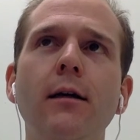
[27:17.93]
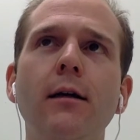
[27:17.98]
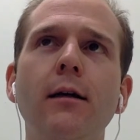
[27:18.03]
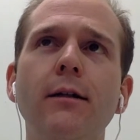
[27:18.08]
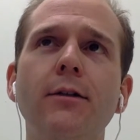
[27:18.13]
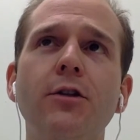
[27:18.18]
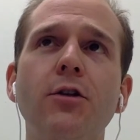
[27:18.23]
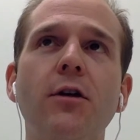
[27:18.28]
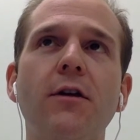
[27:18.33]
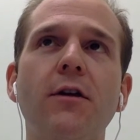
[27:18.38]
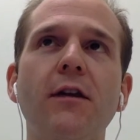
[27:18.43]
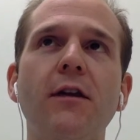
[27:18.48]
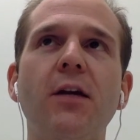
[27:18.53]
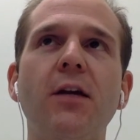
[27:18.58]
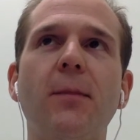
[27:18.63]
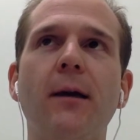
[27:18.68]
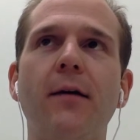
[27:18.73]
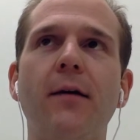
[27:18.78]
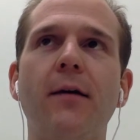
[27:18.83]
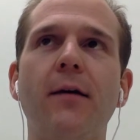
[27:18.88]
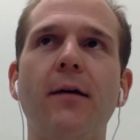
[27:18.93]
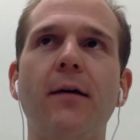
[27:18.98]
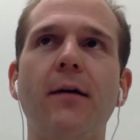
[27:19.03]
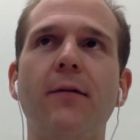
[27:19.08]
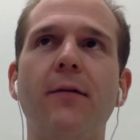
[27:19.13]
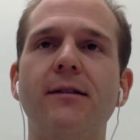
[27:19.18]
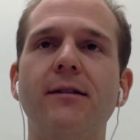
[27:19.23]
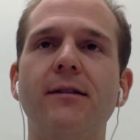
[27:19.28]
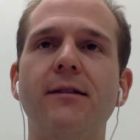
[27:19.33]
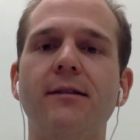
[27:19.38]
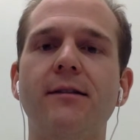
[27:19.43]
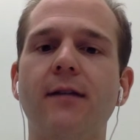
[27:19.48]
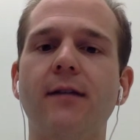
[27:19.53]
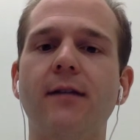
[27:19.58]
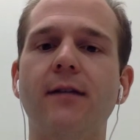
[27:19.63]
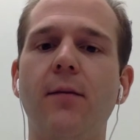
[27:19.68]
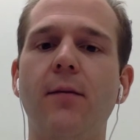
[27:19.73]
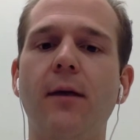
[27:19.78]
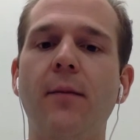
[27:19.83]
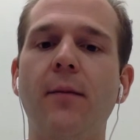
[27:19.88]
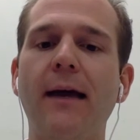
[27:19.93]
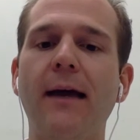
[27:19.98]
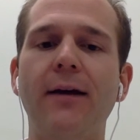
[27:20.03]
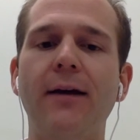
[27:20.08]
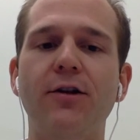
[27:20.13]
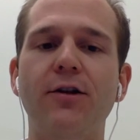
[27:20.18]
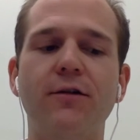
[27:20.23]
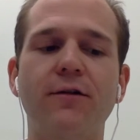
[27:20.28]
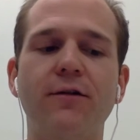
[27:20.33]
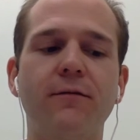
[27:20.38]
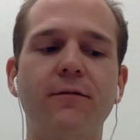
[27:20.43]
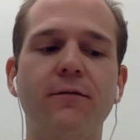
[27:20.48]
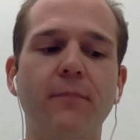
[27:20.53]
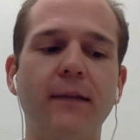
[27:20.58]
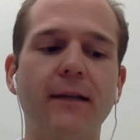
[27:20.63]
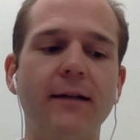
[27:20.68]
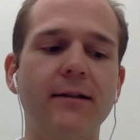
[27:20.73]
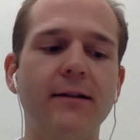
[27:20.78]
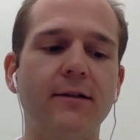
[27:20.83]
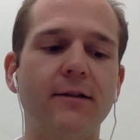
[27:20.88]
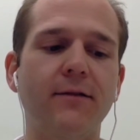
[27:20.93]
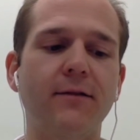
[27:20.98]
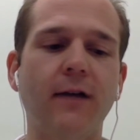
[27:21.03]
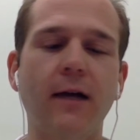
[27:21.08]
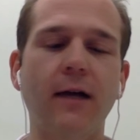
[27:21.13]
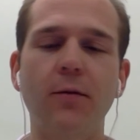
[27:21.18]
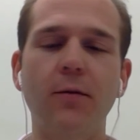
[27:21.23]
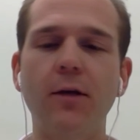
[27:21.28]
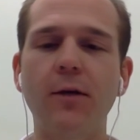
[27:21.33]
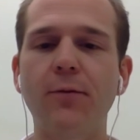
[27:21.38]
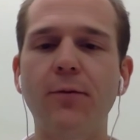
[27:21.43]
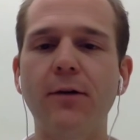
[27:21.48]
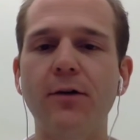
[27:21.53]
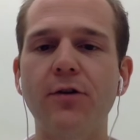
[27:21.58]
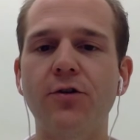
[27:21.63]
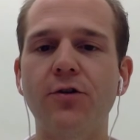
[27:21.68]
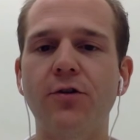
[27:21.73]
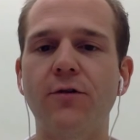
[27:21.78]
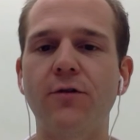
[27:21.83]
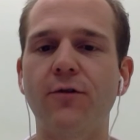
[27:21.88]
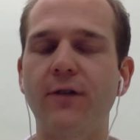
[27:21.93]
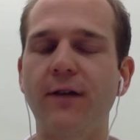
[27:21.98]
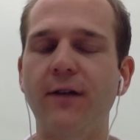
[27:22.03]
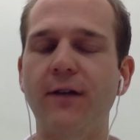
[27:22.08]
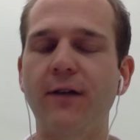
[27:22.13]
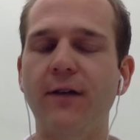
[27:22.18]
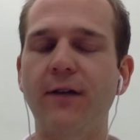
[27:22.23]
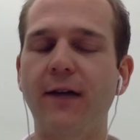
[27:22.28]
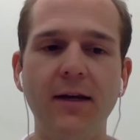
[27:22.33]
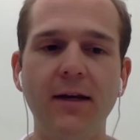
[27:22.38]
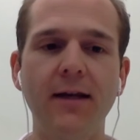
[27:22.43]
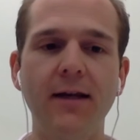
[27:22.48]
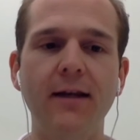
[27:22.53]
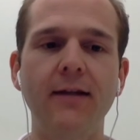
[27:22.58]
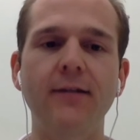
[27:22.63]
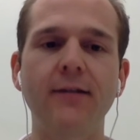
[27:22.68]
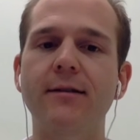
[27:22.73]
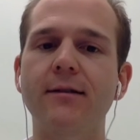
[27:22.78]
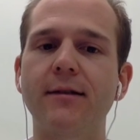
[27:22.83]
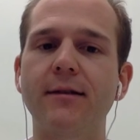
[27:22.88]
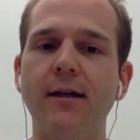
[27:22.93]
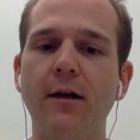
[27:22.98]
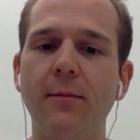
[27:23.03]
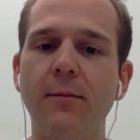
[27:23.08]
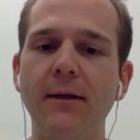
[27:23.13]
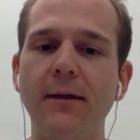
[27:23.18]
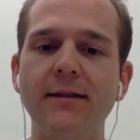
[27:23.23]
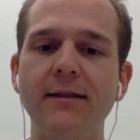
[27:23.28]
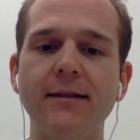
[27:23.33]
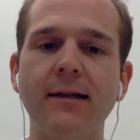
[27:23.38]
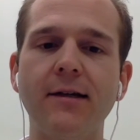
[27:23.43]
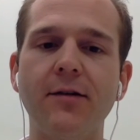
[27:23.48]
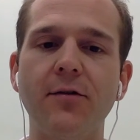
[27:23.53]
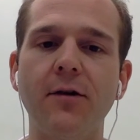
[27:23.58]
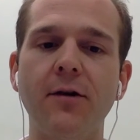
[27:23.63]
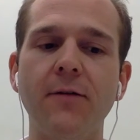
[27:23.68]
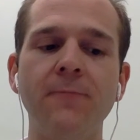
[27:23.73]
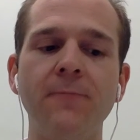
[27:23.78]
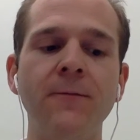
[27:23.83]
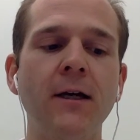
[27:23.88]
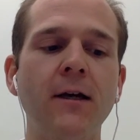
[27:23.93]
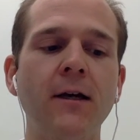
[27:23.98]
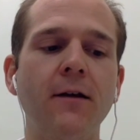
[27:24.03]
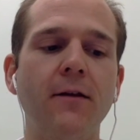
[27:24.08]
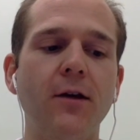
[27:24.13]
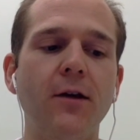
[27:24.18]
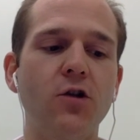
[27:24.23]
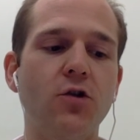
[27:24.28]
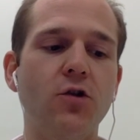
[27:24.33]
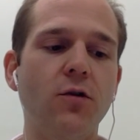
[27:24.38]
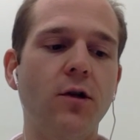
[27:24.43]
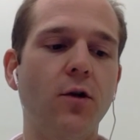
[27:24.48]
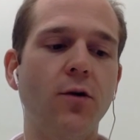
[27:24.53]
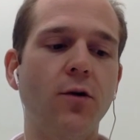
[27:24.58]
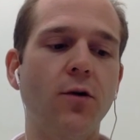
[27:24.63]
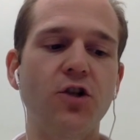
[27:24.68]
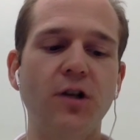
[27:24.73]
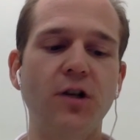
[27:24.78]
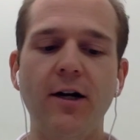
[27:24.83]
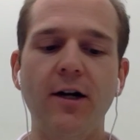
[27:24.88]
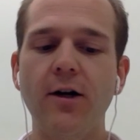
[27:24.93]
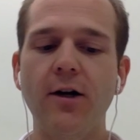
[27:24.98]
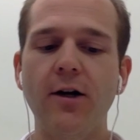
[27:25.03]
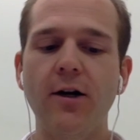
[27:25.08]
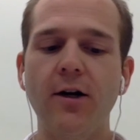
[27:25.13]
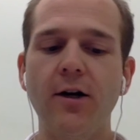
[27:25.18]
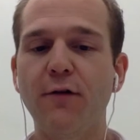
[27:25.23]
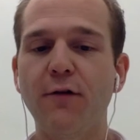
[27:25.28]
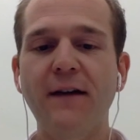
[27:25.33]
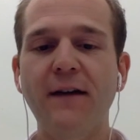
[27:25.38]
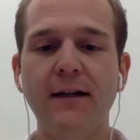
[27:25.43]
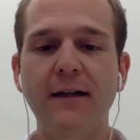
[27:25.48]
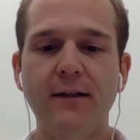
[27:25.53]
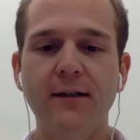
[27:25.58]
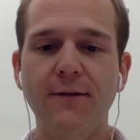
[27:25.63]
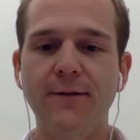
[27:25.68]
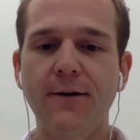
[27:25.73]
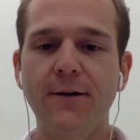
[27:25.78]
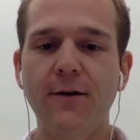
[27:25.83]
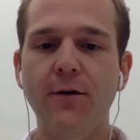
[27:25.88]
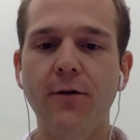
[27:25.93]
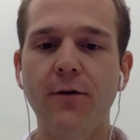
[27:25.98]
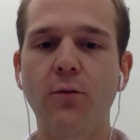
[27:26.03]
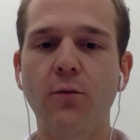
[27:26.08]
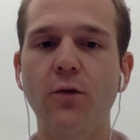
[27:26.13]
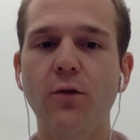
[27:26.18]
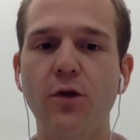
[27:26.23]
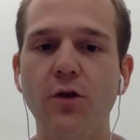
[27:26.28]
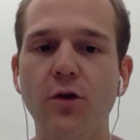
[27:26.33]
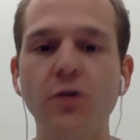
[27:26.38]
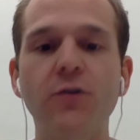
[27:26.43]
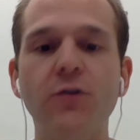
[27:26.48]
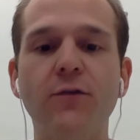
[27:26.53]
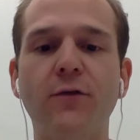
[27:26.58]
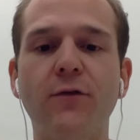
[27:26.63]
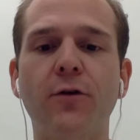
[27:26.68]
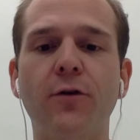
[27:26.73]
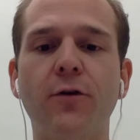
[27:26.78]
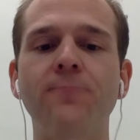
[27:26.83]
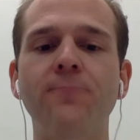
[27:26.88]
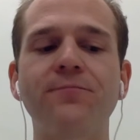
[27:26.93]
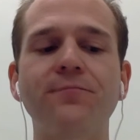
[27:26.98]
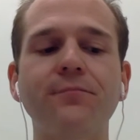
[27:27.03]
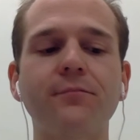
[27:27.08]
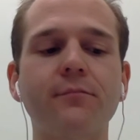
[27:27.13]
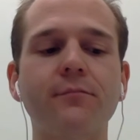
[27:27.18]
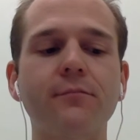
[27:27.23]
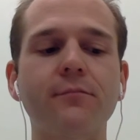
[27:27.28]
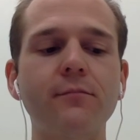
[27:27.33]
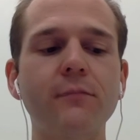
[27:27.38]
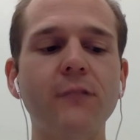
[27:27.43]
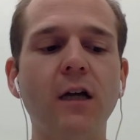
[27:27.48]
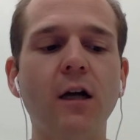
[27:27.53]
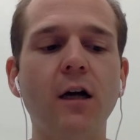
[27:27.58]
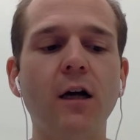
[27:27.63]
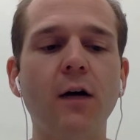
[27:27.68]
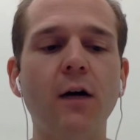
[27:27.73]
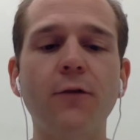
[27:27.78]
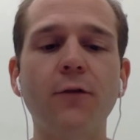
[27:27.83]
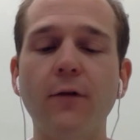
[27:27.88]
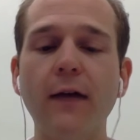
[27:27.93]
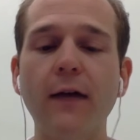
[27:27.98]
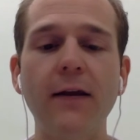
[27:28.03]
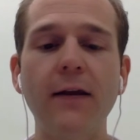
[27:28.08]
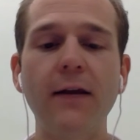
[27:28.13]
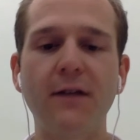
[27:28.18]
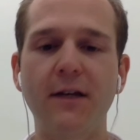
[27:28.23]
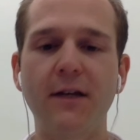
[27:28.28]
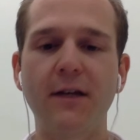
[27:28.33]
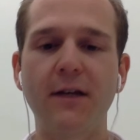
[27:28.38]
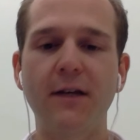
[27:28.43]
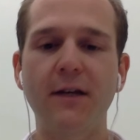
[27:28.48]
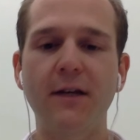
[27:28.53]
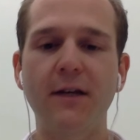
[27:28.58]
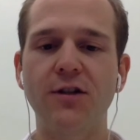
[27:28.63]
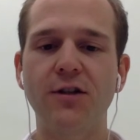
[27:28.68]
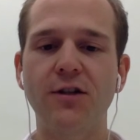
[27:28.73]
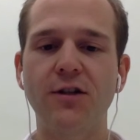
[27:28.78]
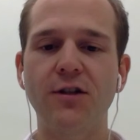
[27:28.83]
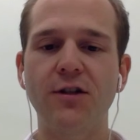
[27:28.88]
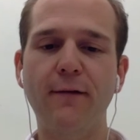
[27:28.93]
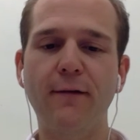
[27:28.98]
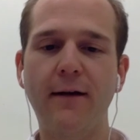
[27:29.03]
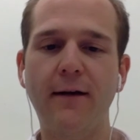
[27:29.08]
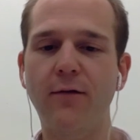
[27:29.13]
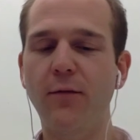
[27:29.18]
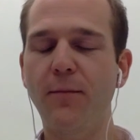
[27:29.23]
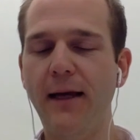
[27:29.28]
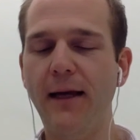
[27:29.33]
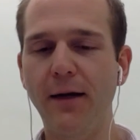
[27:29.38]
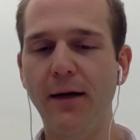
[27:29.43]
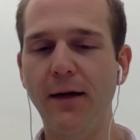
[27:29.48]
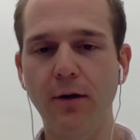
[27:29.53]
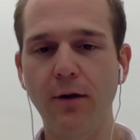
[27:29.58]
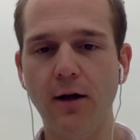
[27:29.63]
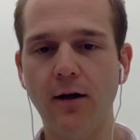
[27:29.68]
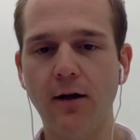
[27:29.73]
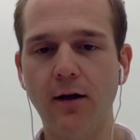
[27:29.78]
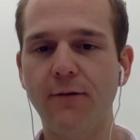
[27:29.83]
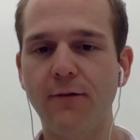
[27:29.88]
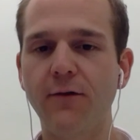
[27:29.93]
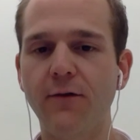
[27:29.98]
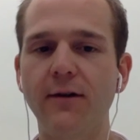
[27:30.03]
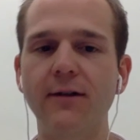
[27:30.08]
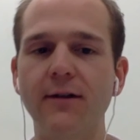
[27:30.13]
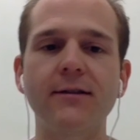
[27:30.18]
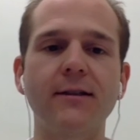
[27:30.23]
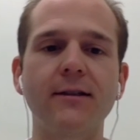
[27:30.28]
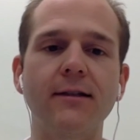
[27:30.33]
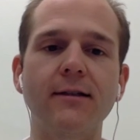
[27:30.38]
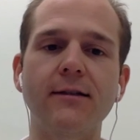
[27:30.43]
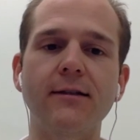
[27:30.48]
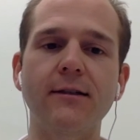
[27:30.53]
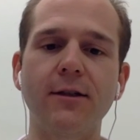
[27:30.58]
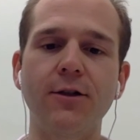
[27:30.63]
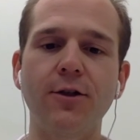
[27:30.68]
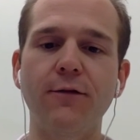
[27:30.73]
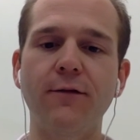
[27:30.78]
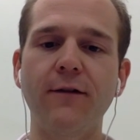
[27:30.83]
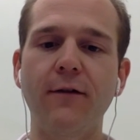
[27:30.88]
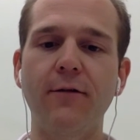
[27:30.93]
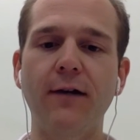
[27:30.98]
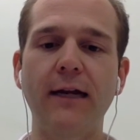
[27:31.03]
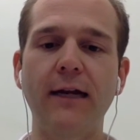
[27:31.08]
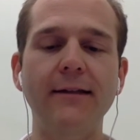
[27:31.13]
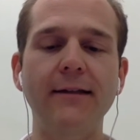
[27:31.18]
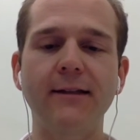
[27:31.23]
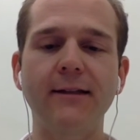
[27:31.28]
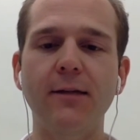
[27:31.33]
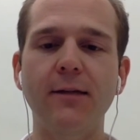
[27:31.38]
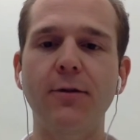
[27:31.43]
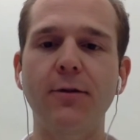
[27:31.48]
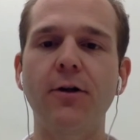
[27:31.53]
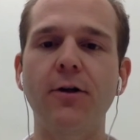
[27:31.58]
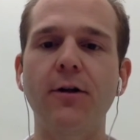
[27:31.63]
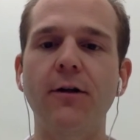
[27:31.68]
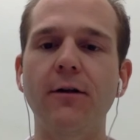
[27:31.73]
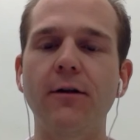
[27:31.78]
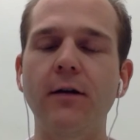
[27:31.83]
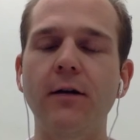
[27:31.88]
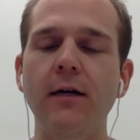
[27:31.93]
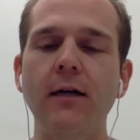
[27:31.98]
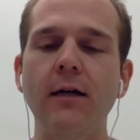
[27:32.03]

And so you could think about, for instance, a package of medicines for high blood pressure, for diabetes, et cetera, that are generic, that are effective, that are useful for a variety of conditions. Pick your favorite beta blocker, for instance, and your favorite ACE inhibitor.